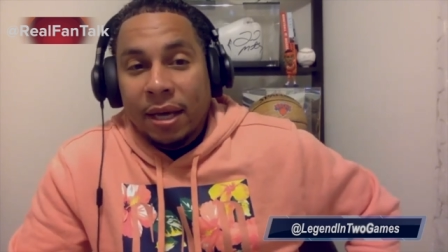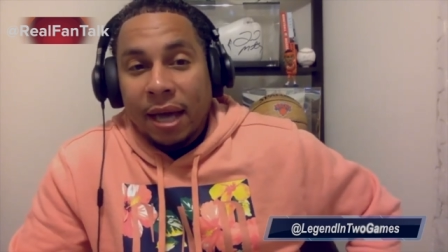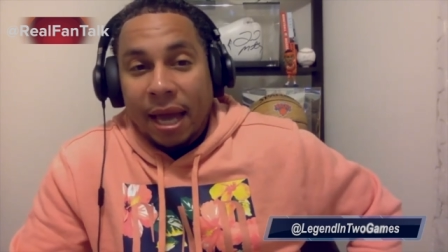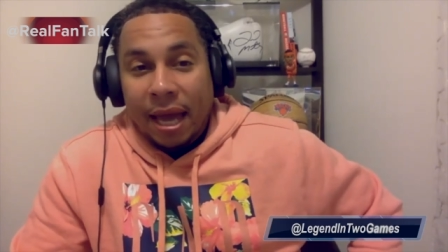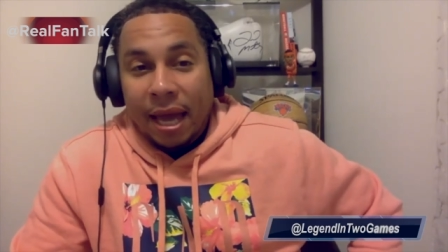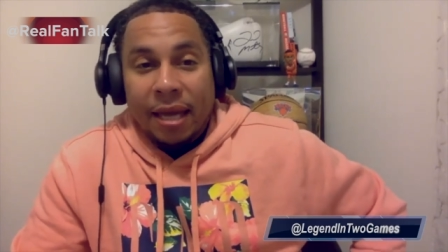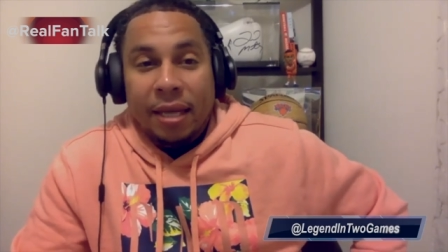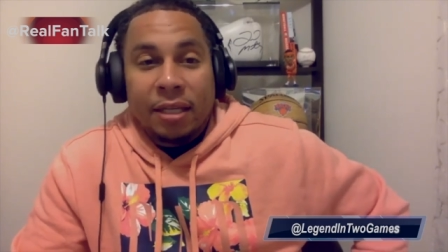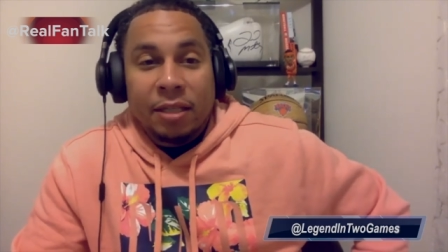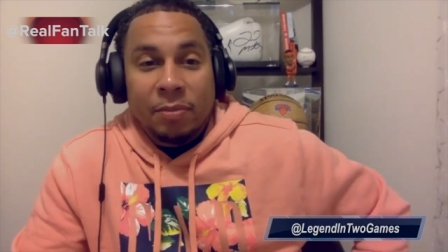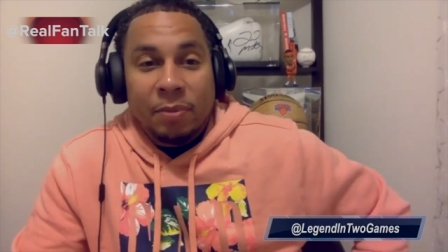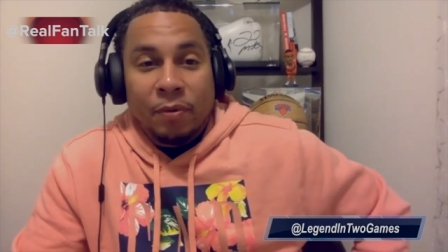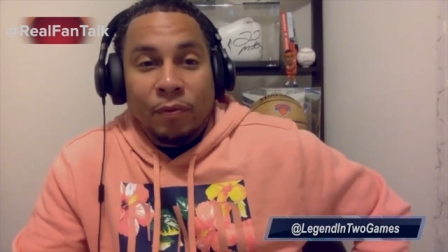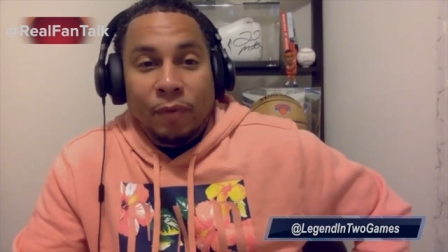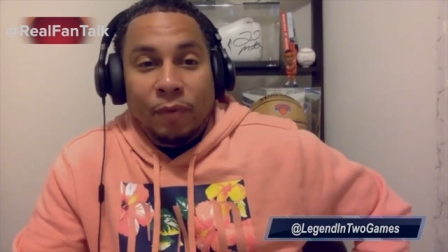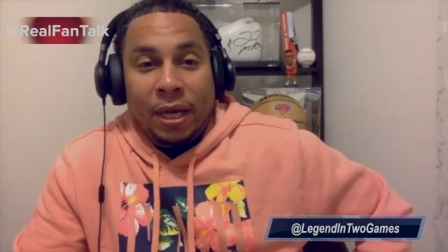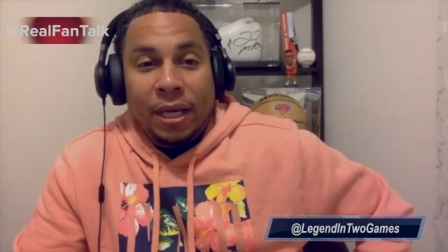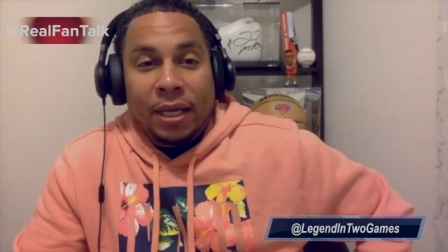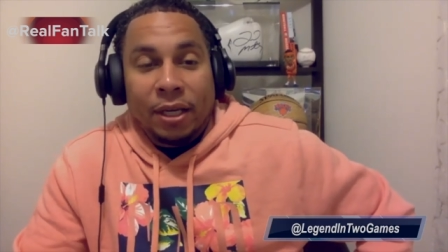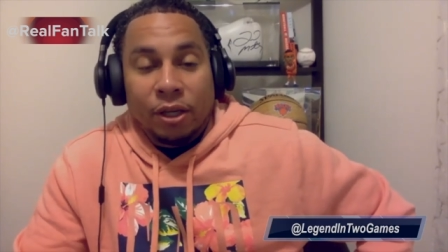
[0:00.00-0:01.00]
and has been
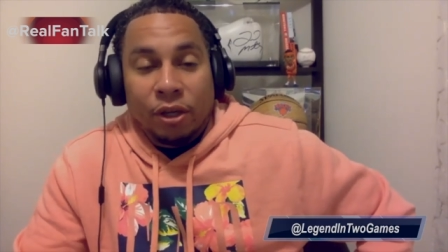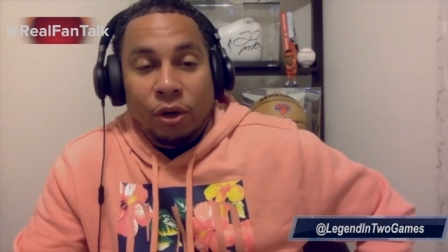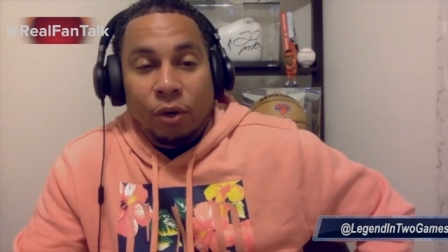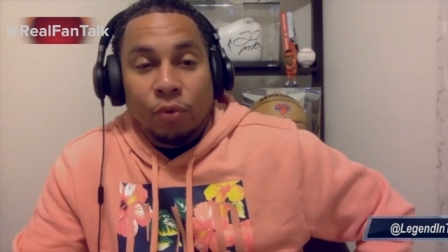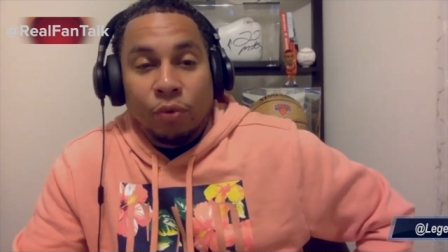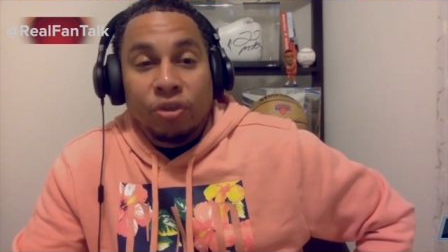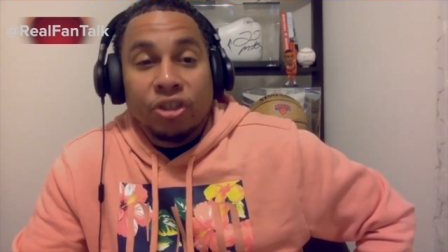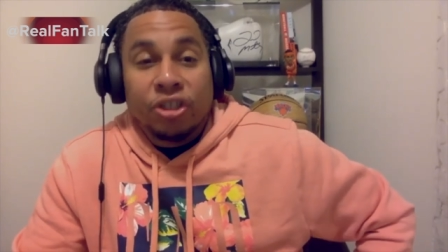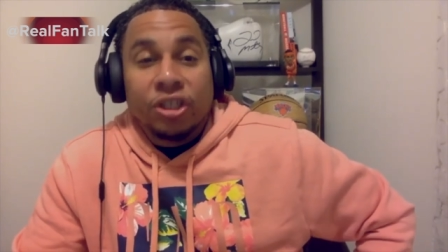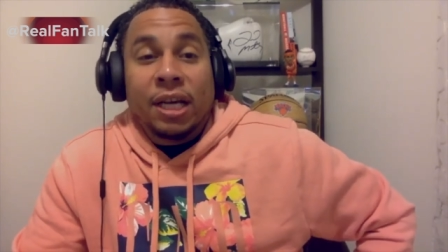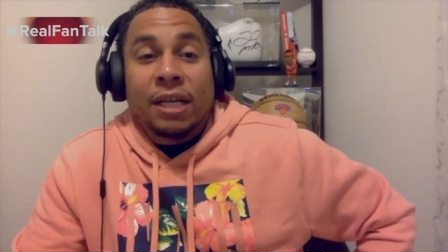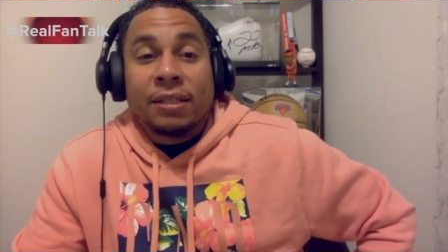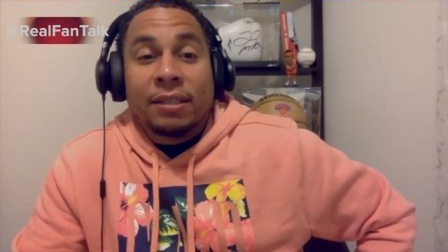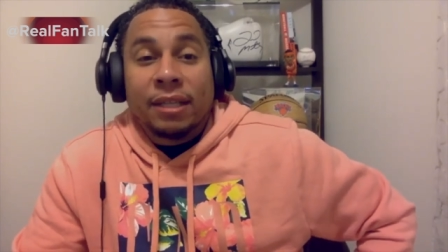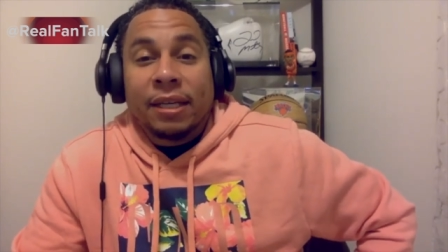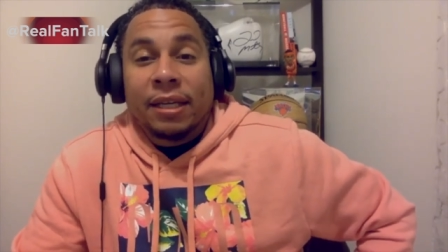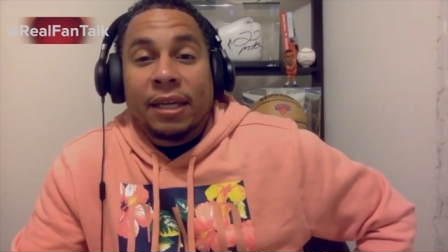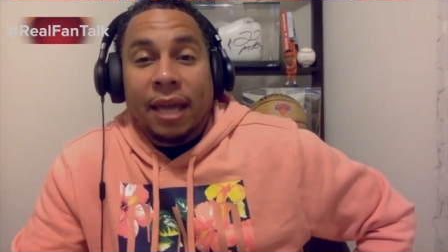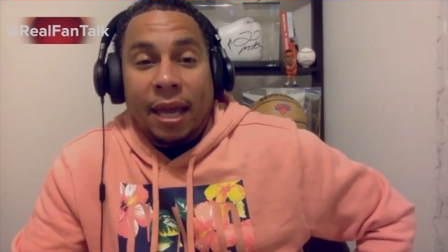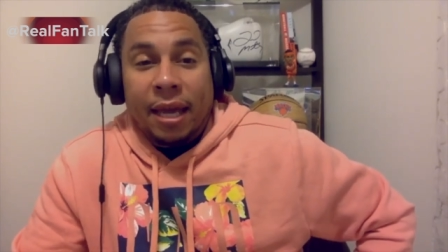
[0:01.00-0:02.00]
ready to go just
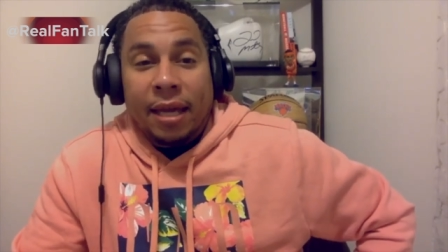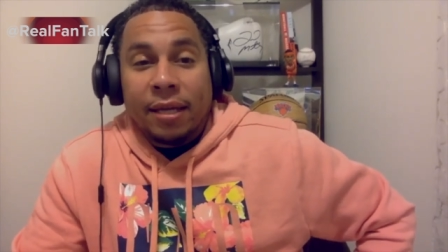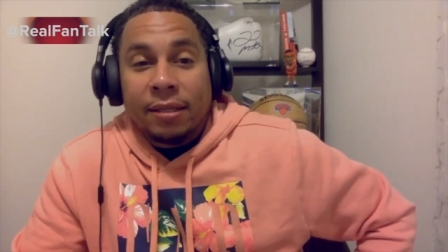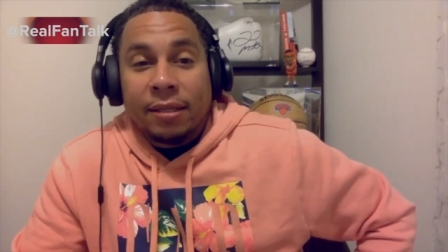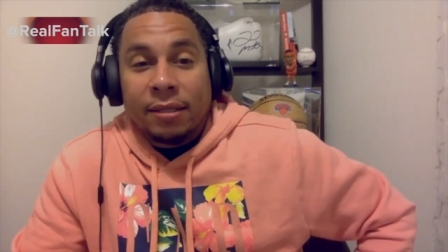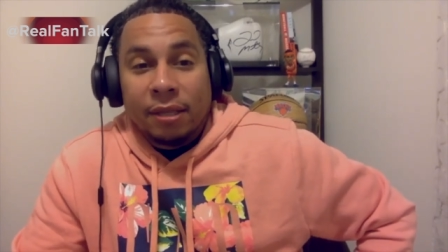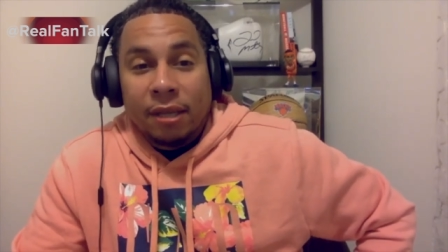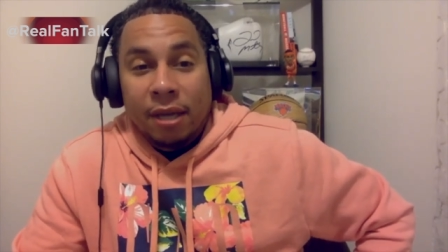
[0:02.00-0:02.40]
in case.